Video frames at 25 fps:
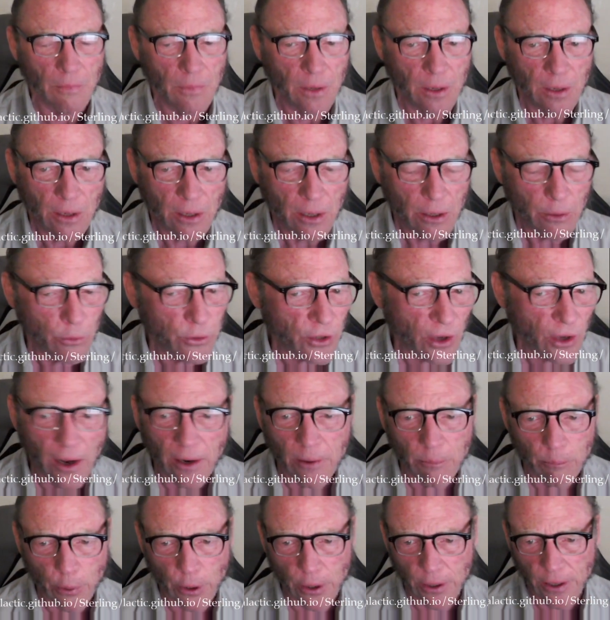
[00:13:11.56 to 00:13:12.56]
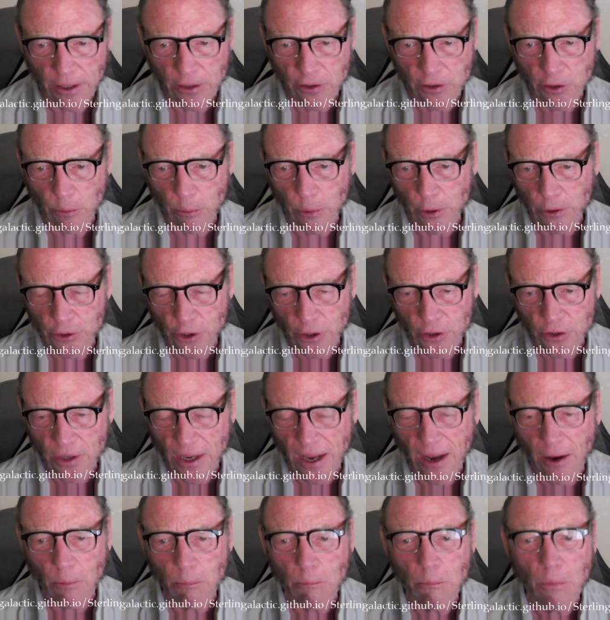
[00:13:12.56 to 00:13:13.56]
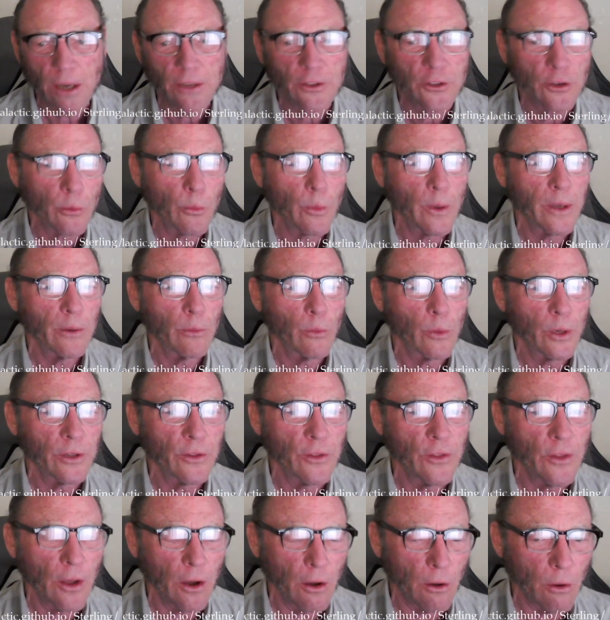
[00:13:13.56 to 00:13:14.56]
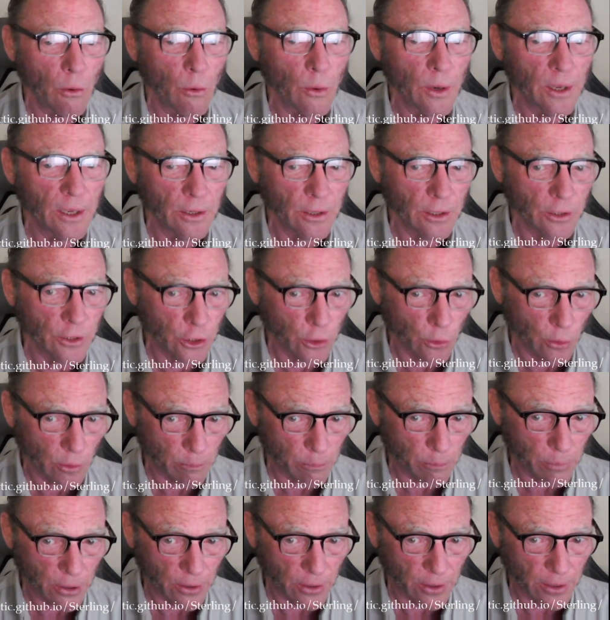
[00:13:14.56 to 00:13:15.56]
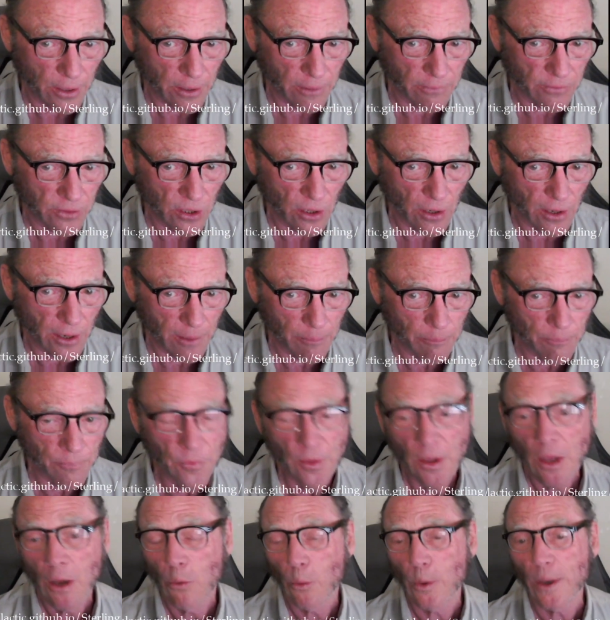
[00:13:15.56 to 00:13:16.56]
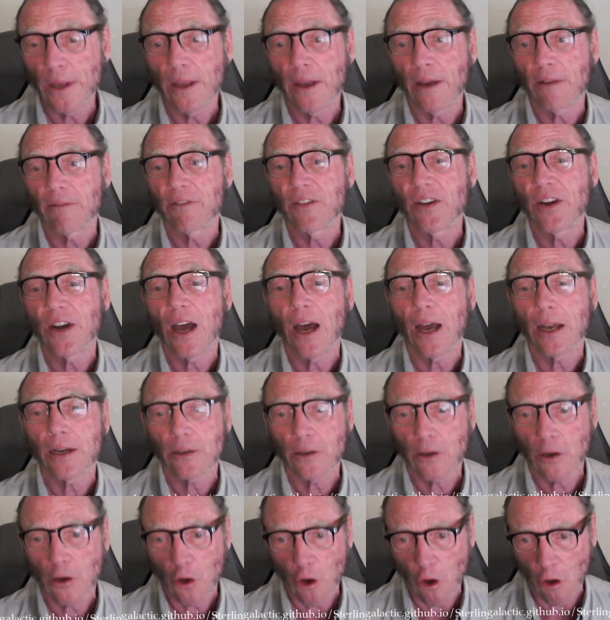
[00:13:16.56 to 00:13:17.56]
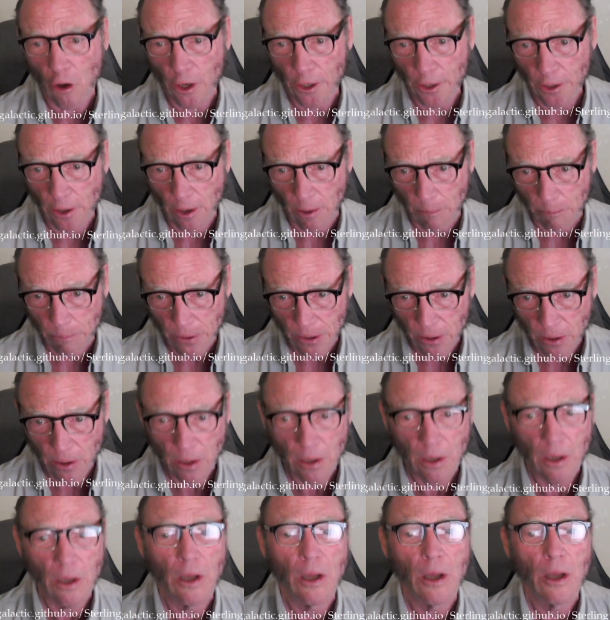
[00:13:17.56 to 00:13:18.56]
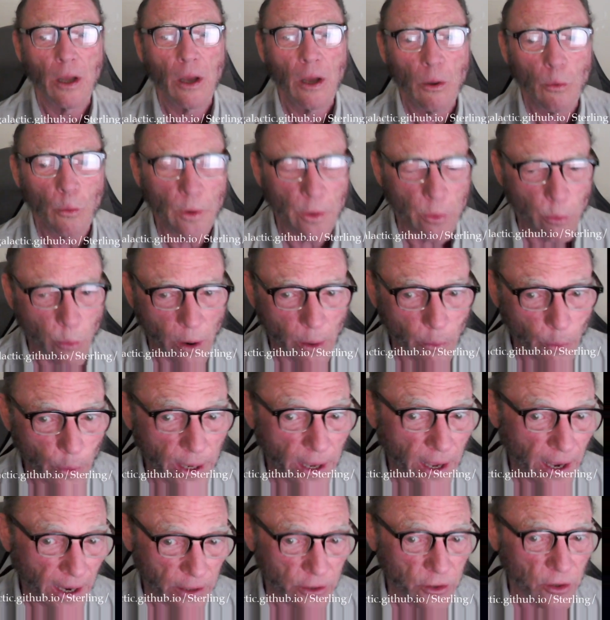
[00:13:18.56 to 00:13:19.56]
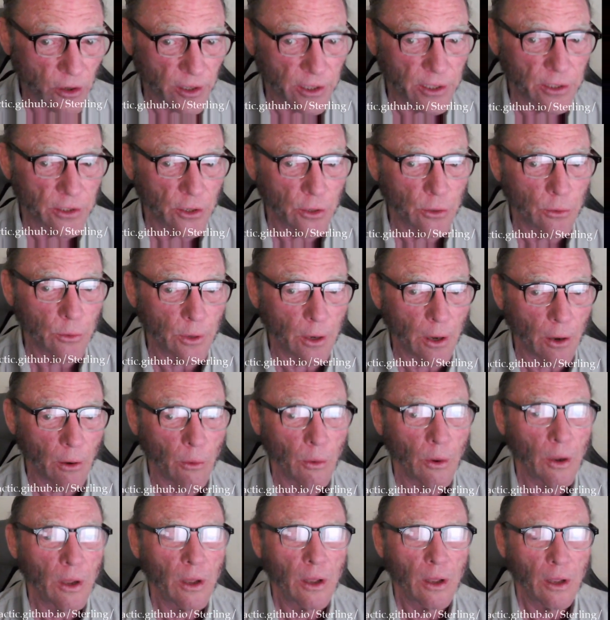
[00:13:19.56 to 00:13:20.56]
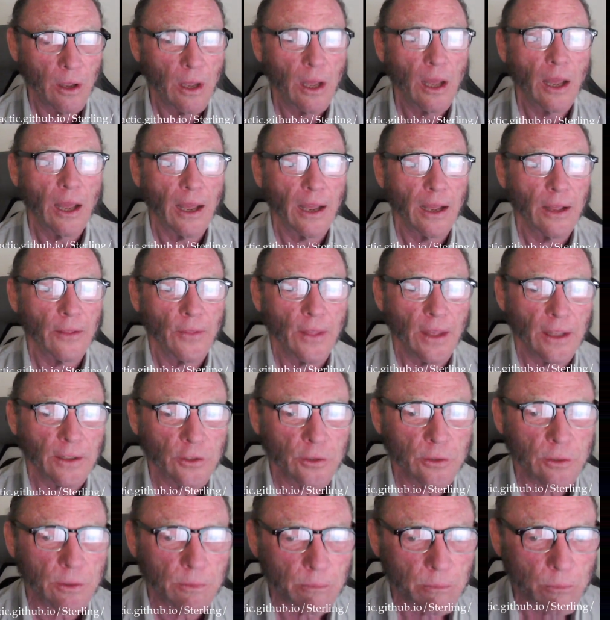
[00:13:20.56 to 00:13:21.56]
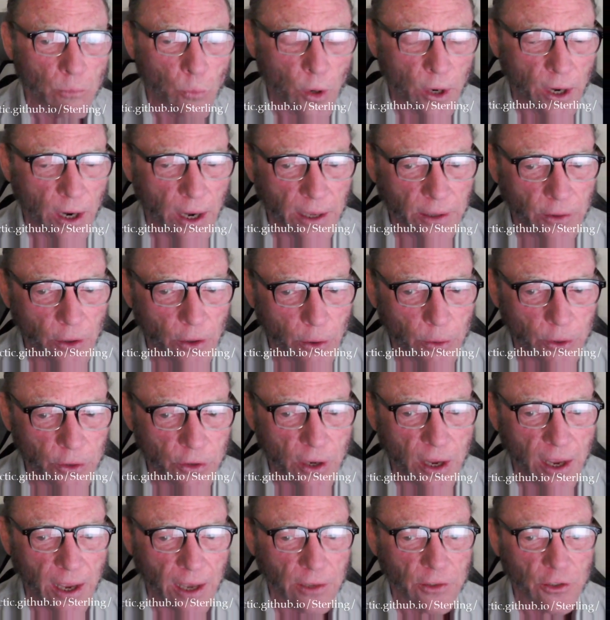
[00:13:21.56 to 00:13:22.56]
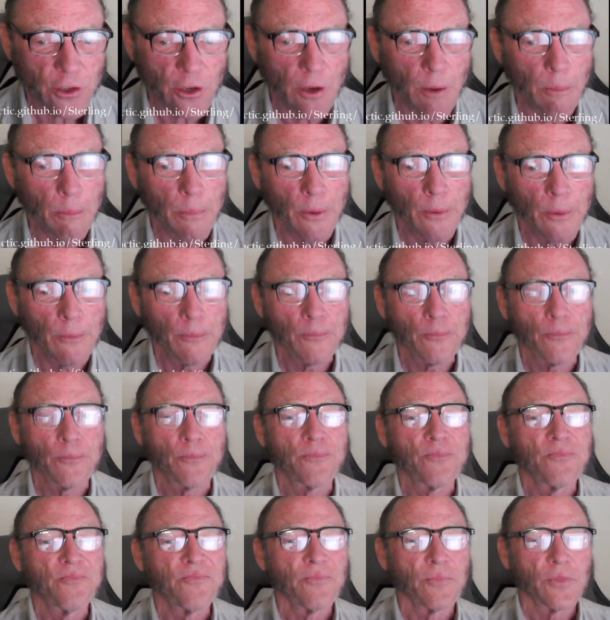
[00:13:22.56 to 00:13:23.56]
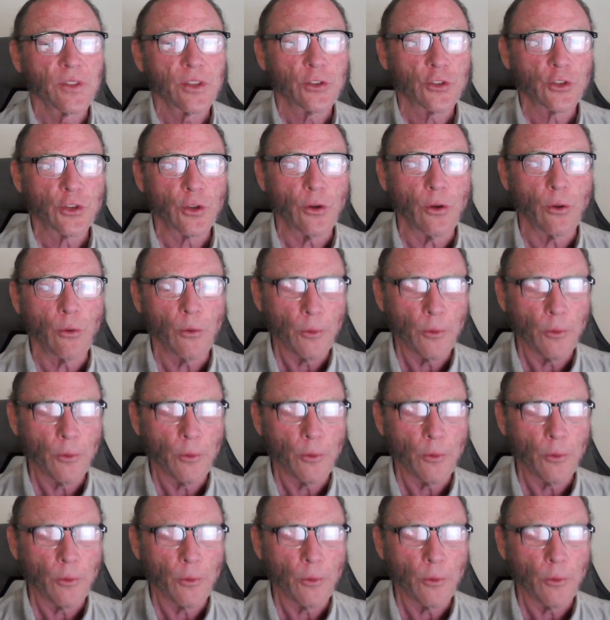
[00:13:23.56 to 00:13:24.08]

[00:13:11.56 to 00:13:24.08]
was unpredictable just how much we would know in a short period of time. We have not caught up with what we actually do know. And that's what I do, is catch up. So,